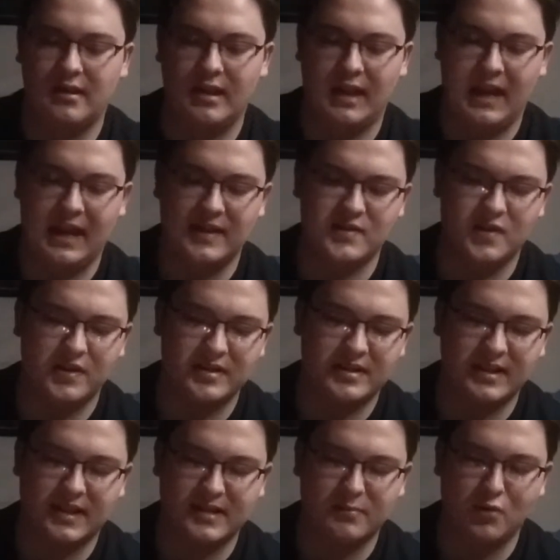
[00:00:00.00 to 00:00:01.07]
and it has all
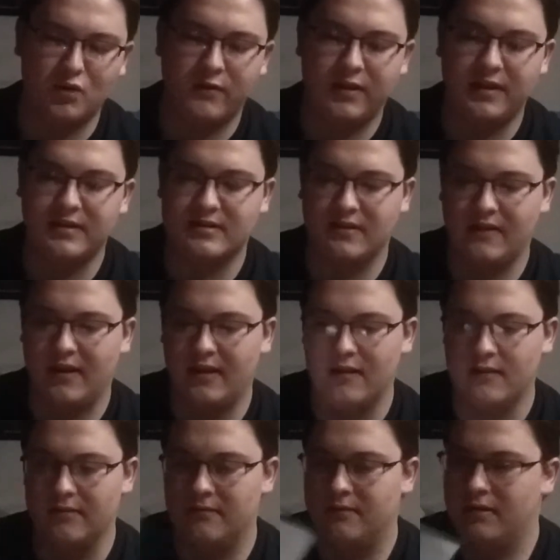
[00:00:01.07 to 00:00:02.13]
6 movies and then
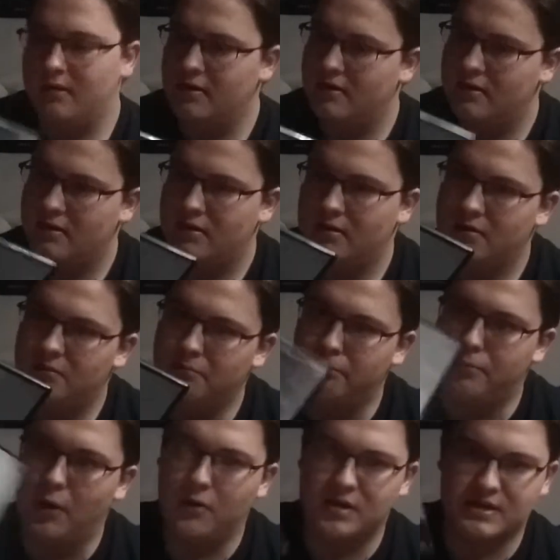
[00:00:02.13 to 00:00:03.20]
a
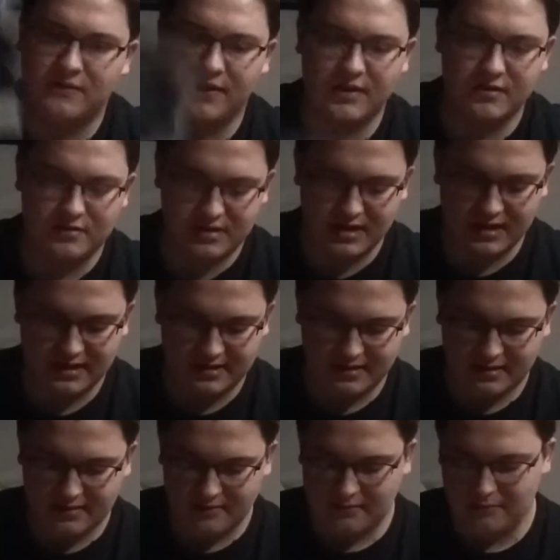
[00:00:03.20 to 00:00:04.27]
bonus features disc.